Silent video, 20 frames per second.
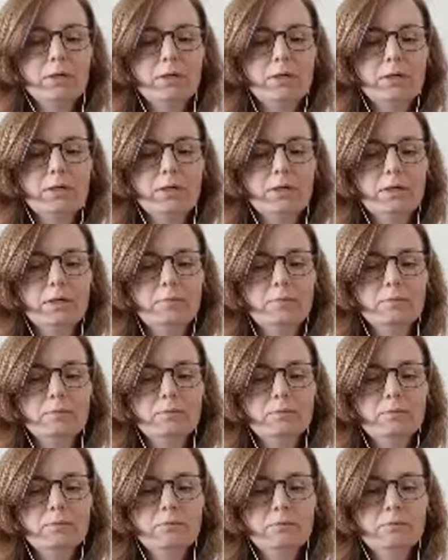to
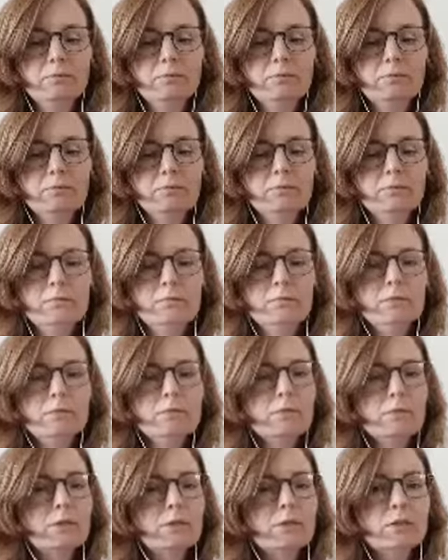
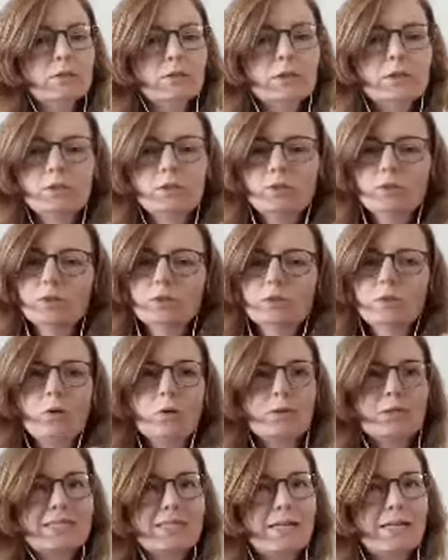um,
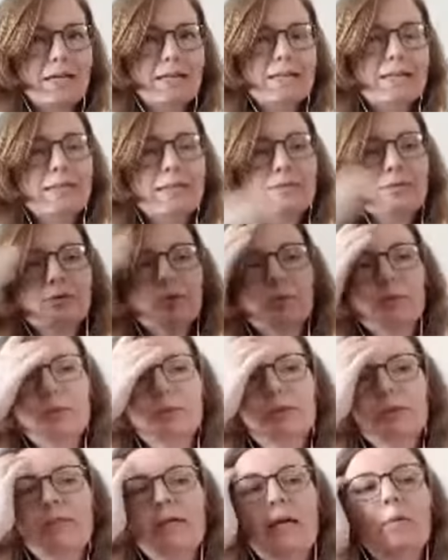go a slightly different route.
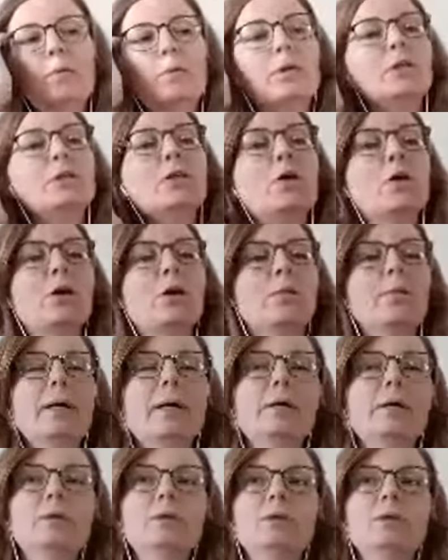And today I want to talk
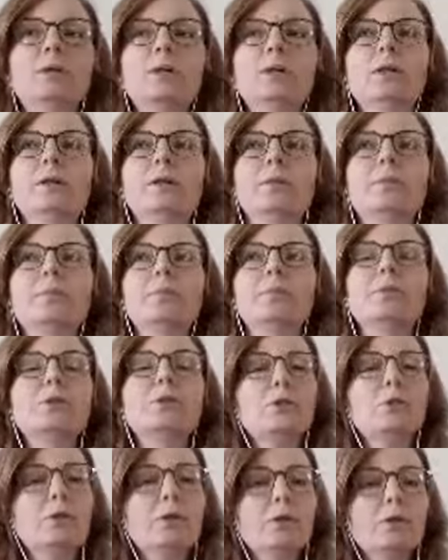about uh,
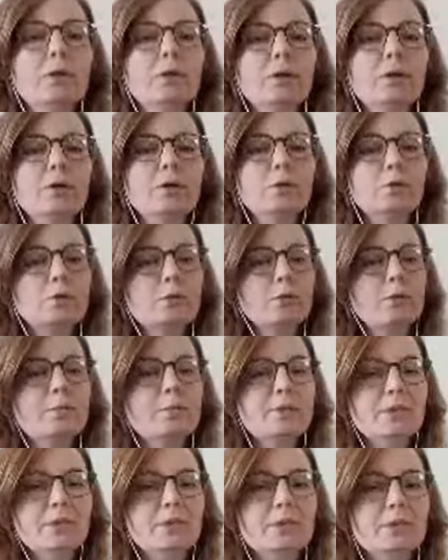pursuing your
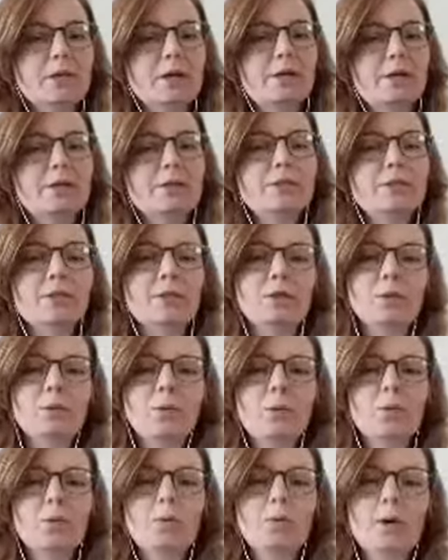dreams and desires in
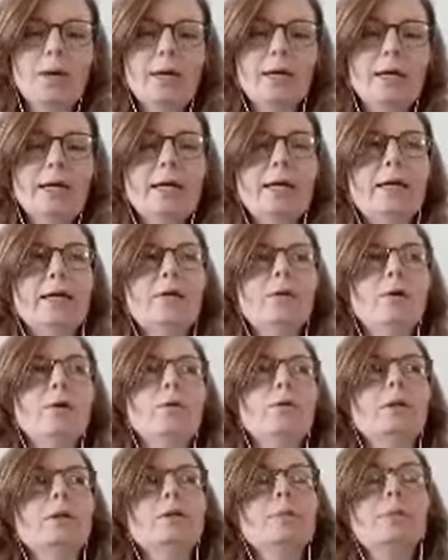your own way. And I
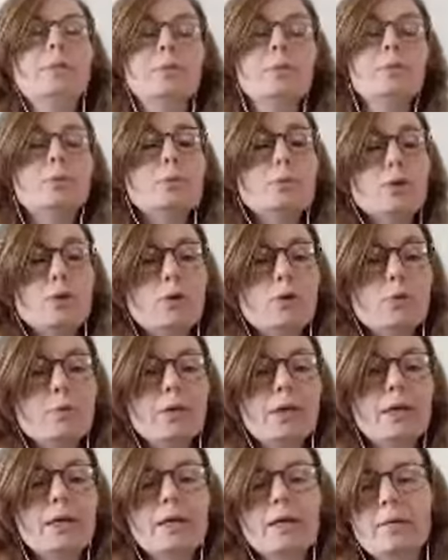know that the people who know
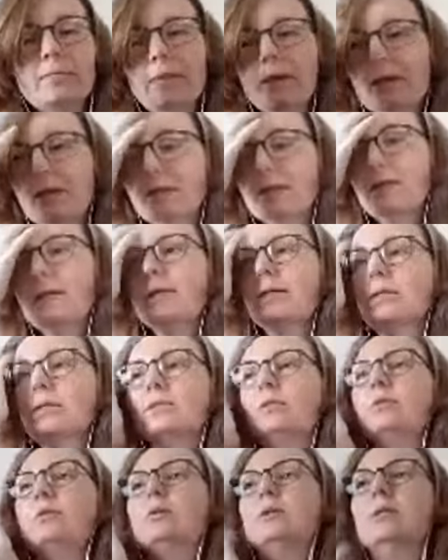me and my
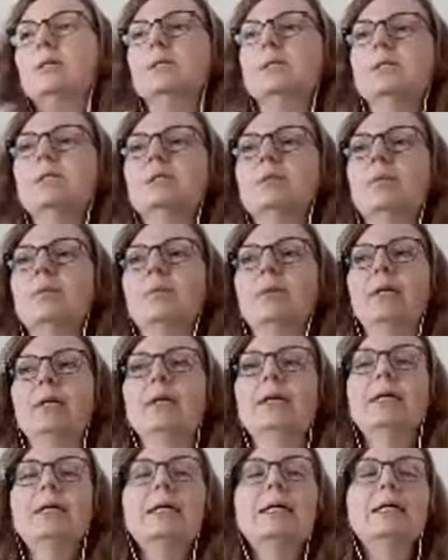clients know that this is something